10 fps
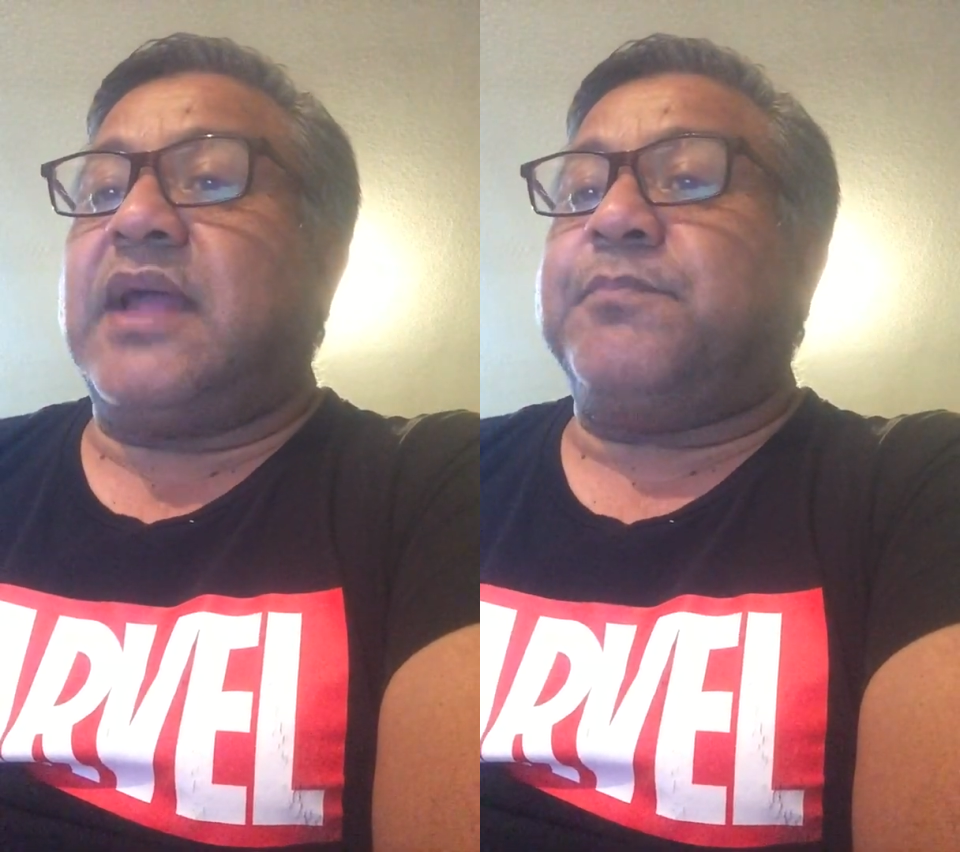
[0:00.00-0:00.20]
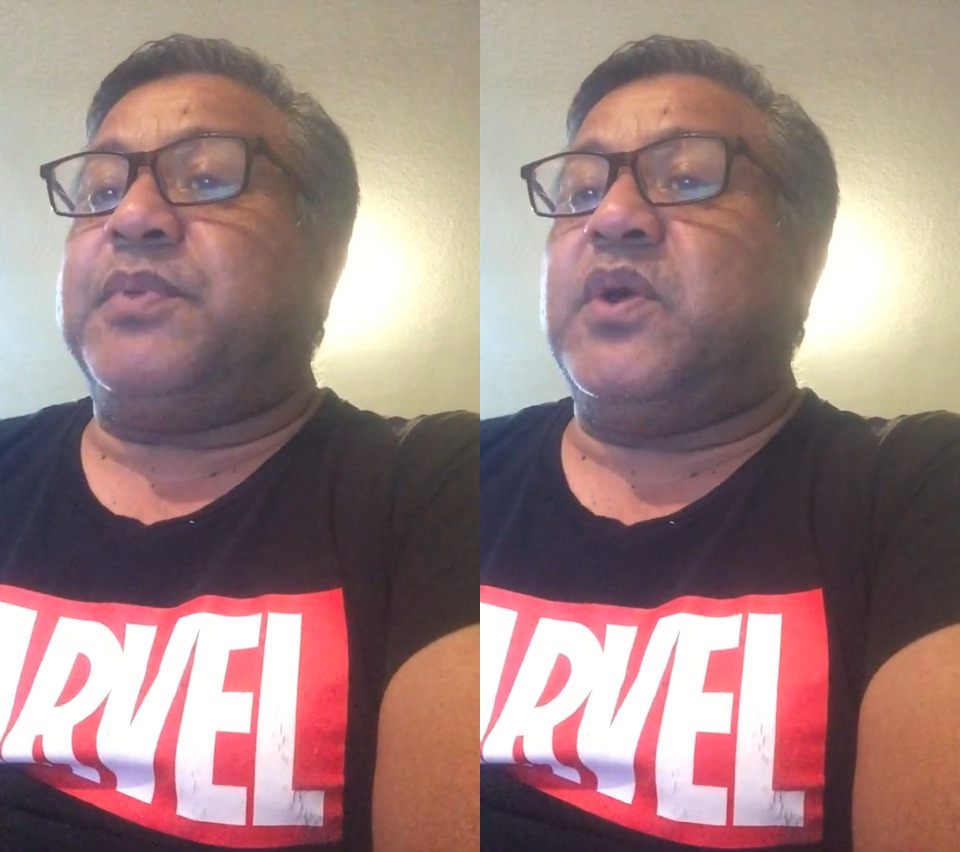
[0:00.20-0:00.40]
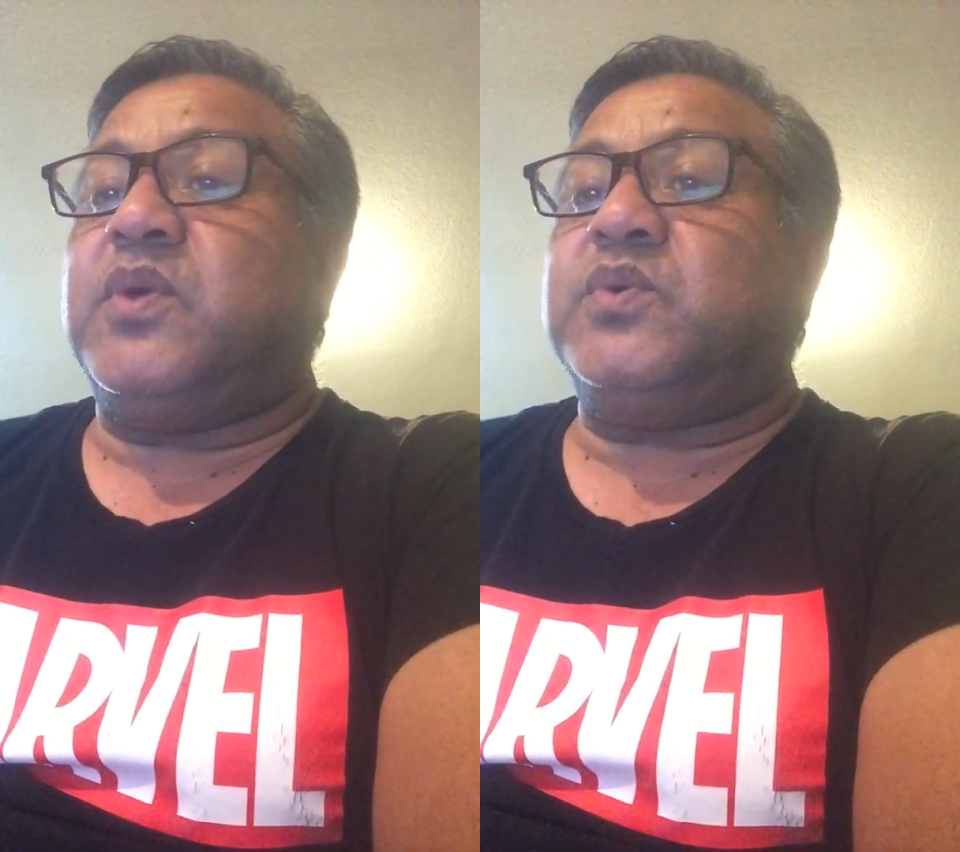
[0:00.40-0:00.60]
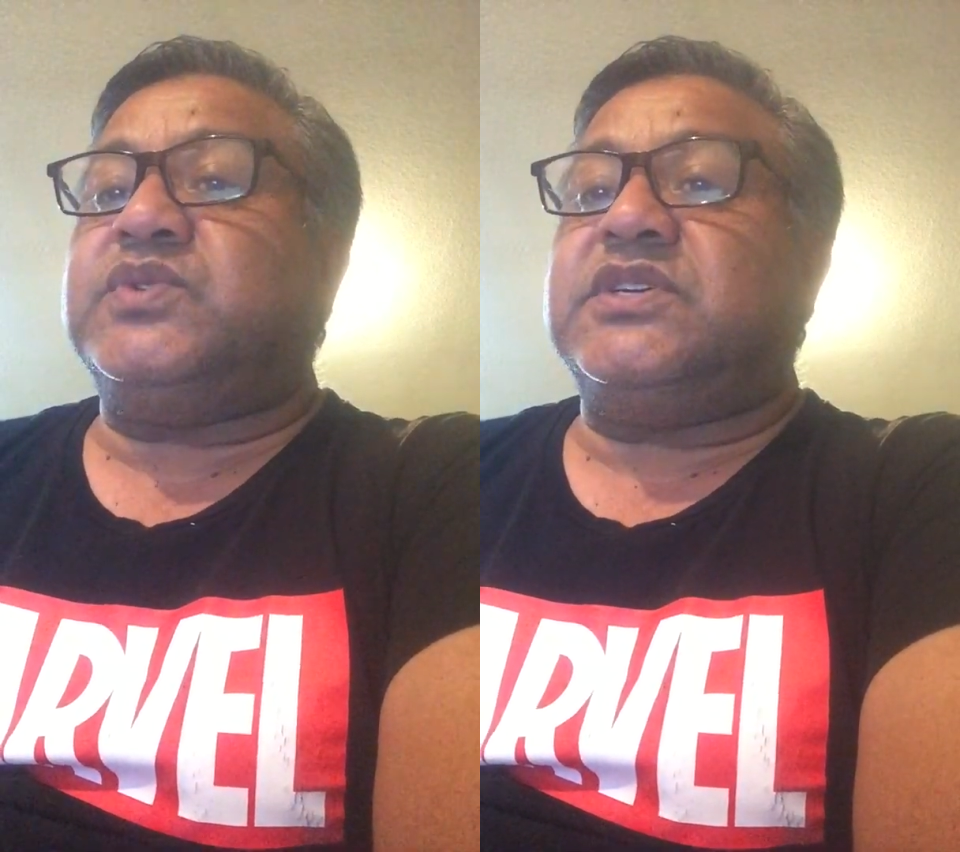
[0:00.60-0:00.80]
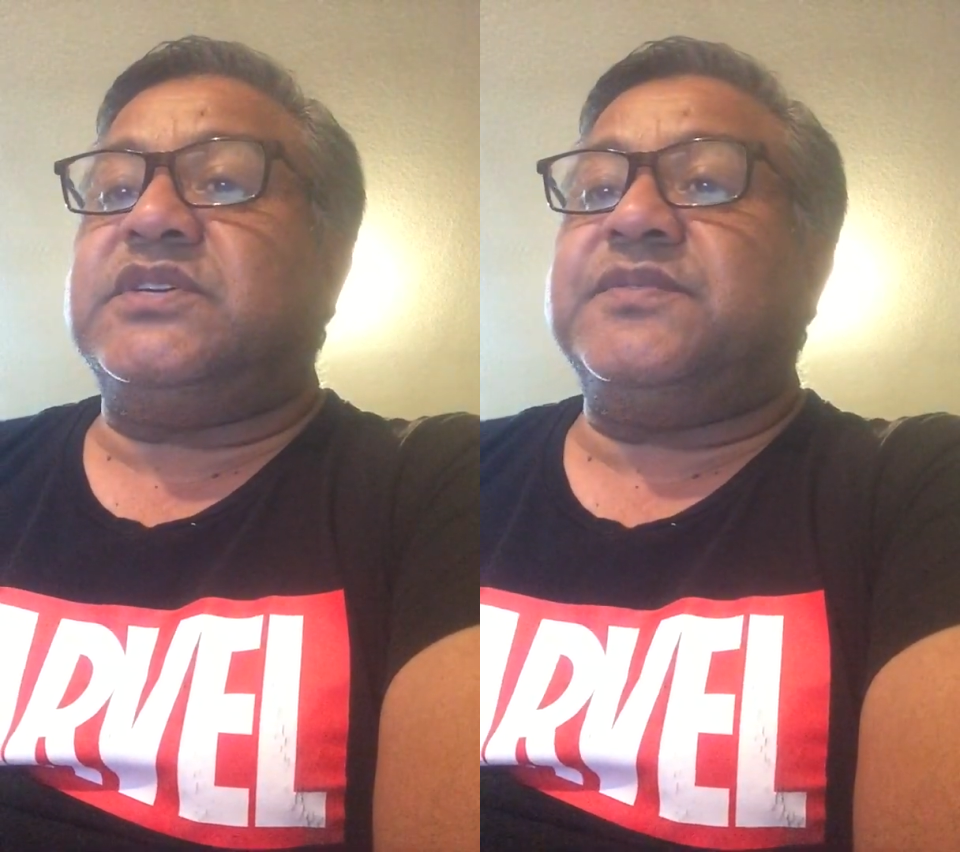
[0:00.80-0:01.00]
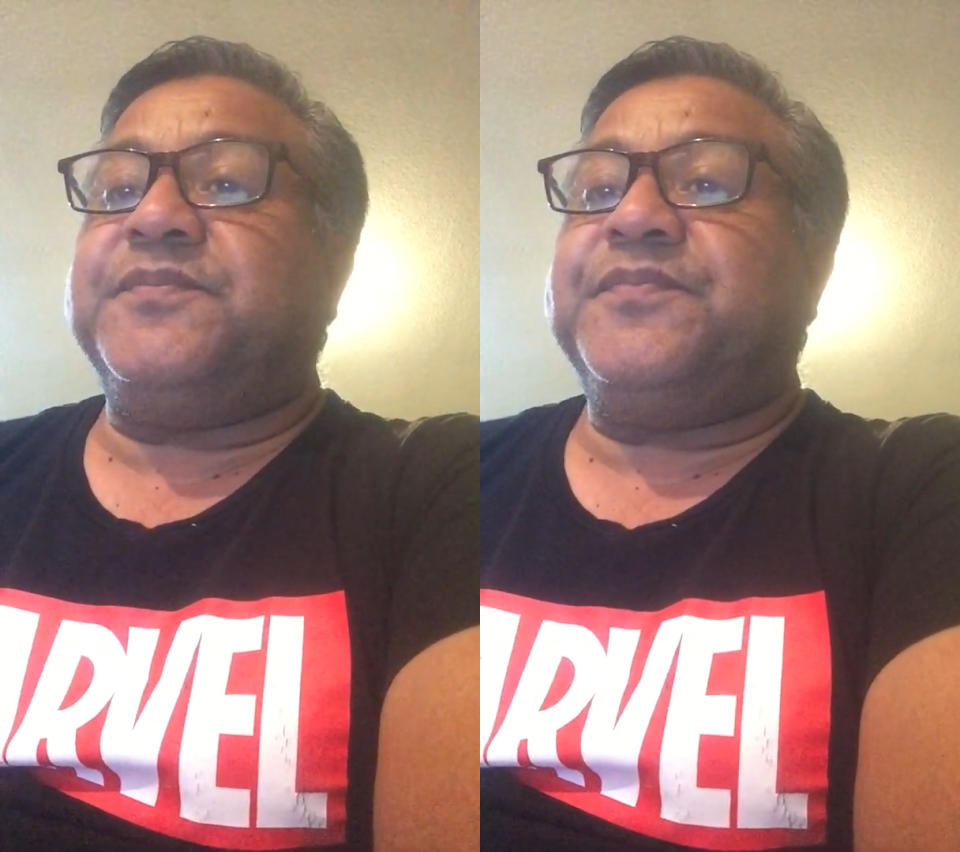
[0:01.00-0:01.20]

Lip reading: and producer.